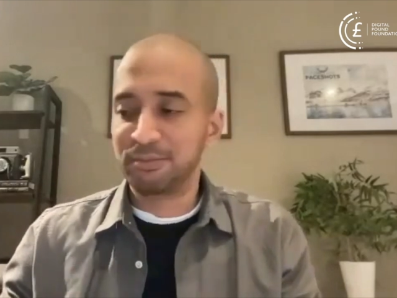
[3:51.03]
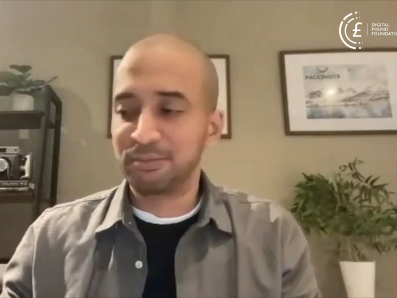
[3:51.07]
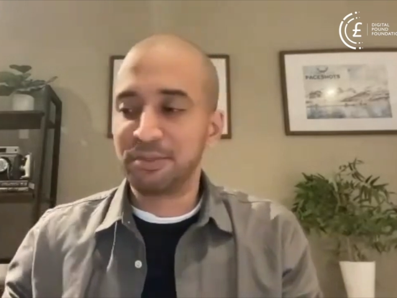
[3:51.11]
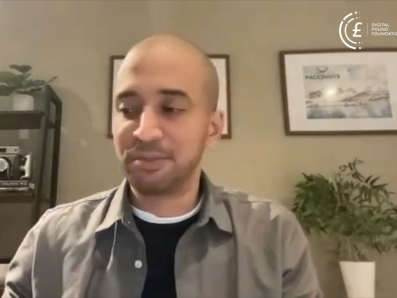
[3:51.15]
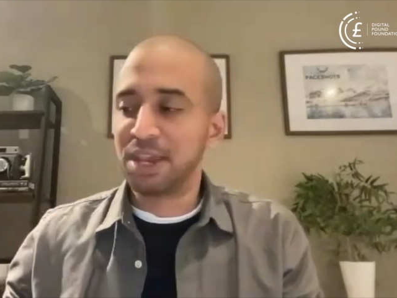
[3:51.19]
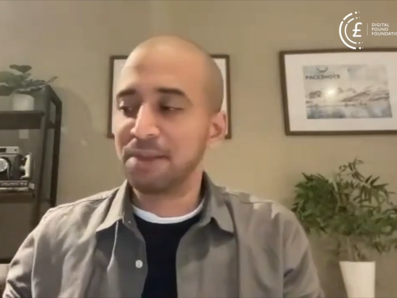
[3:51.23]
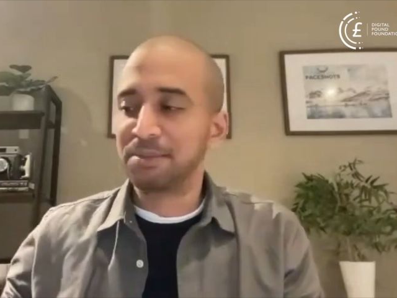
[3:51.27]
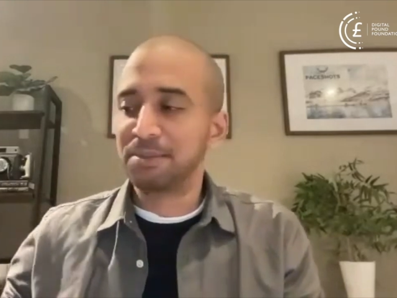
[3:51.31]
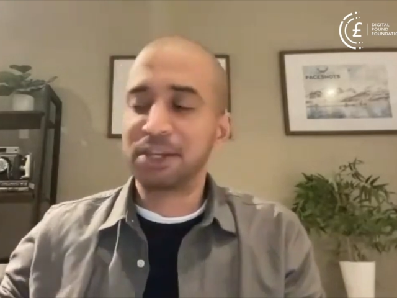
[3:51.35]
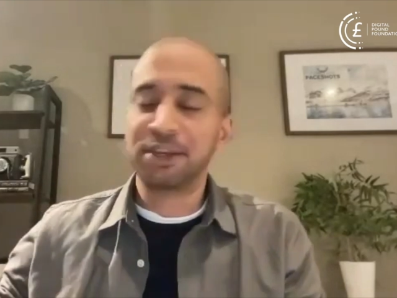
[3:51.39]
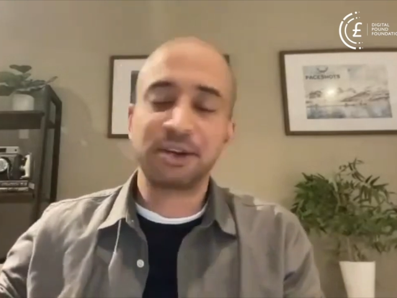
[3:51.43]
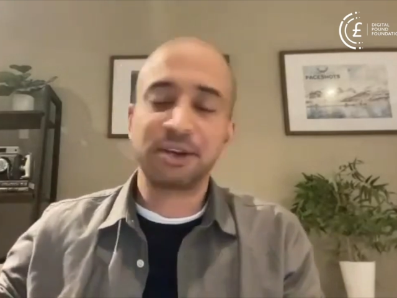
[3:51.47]

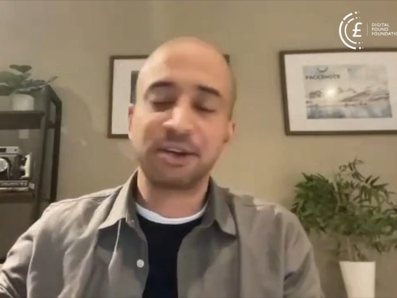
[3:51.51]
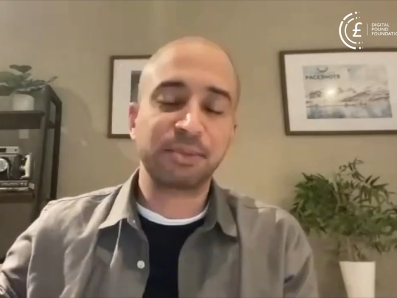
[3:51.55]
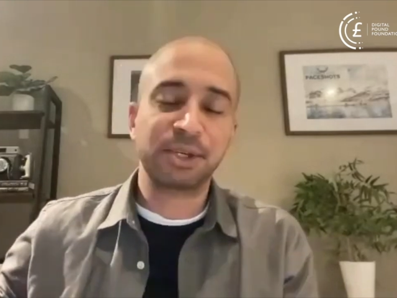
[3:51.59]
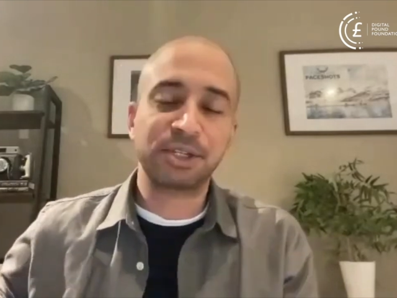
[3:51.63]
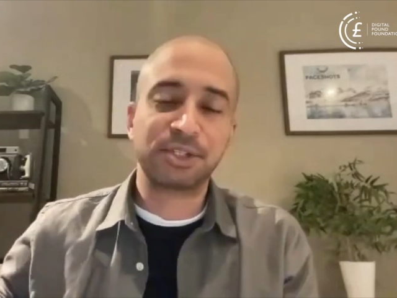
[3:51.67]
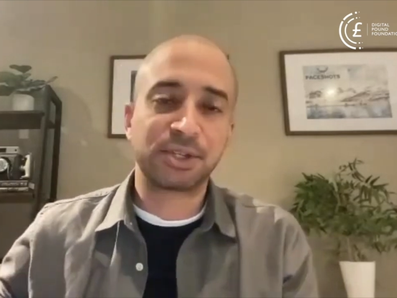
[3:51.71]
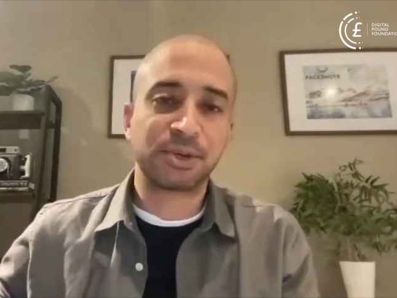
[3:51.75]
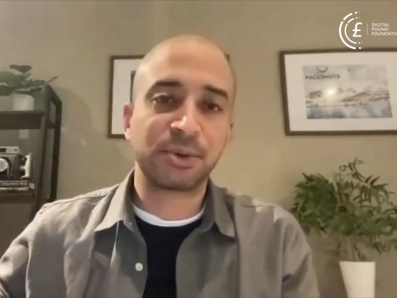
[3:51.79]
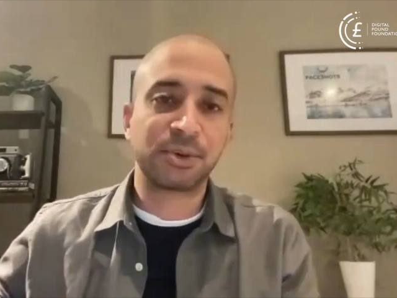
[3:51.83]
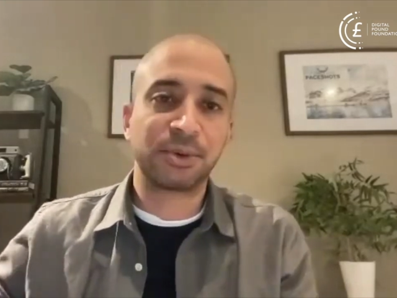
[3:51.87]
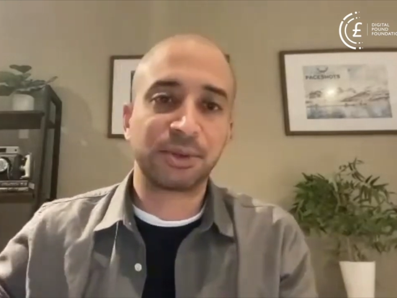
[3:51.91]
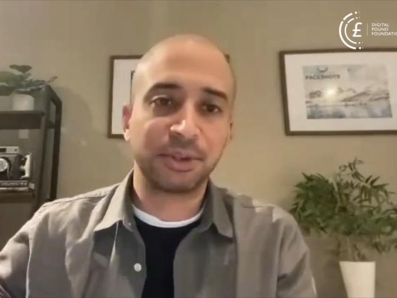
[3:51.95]
maybe going to
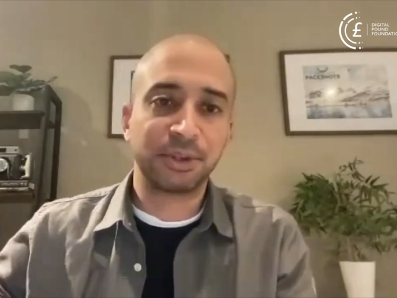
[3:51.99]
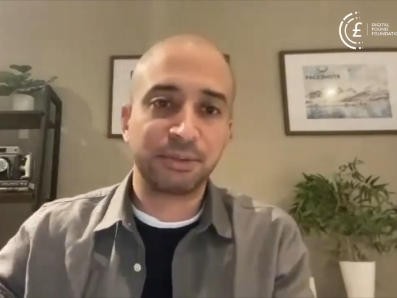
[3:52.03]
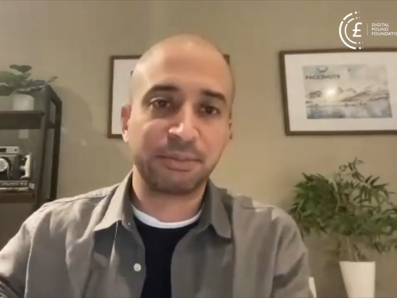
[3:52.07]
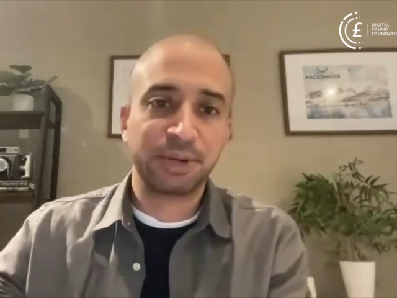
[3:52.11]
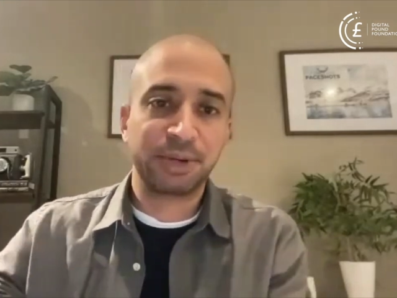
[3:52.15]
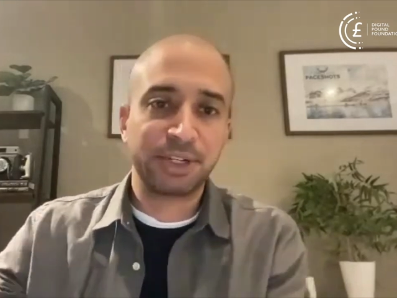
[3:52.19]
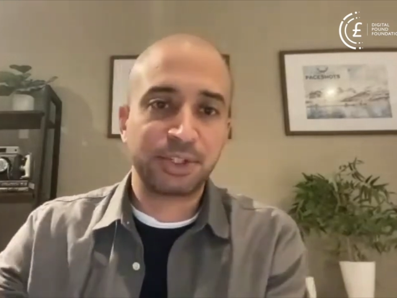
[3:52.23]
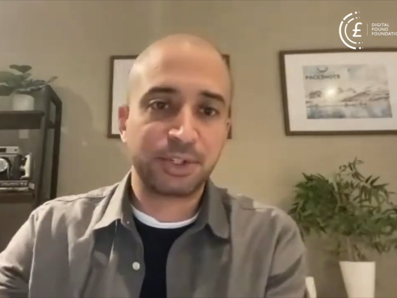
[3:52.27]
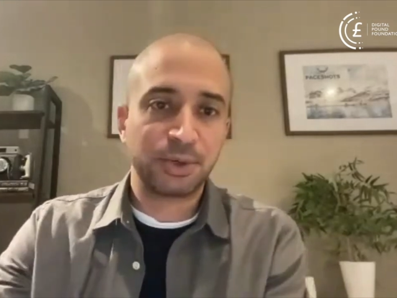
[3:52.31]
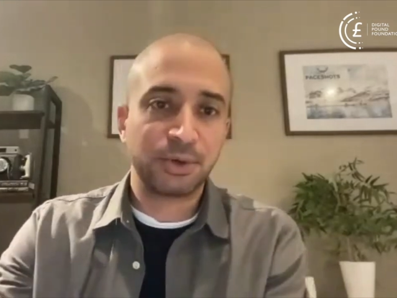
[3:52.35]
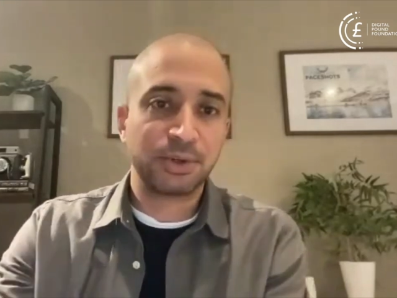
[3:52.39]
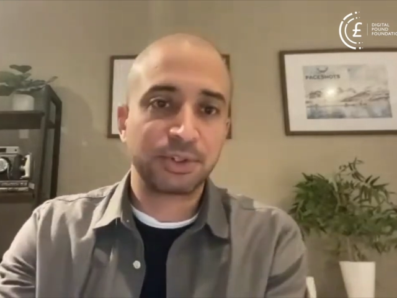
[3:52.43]
be
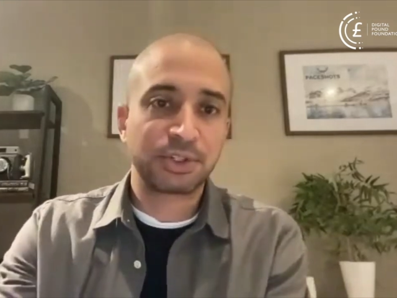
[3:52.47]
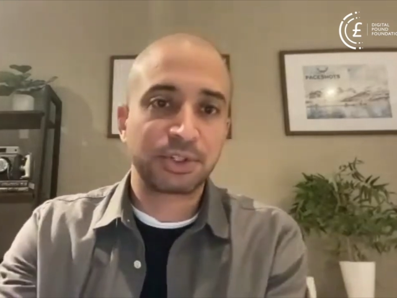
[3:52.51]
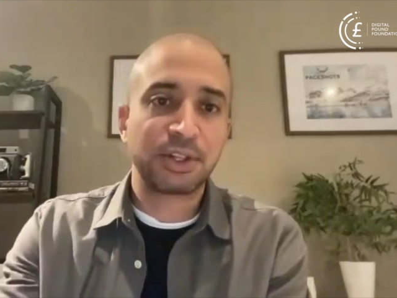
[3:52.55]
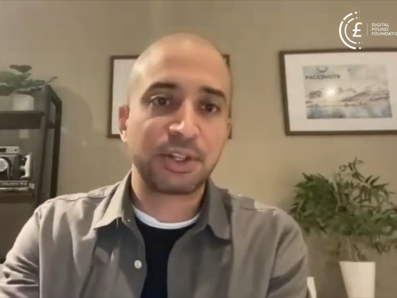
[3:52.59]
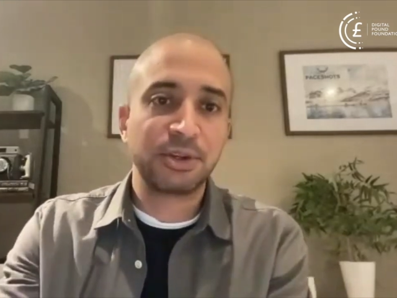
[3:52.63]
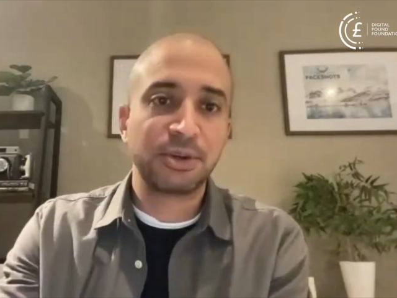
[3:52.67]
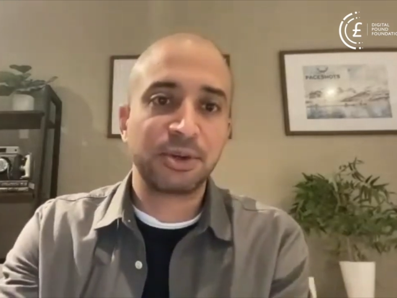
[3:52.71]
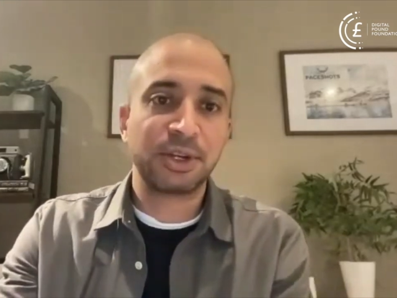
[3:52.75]
stolen by George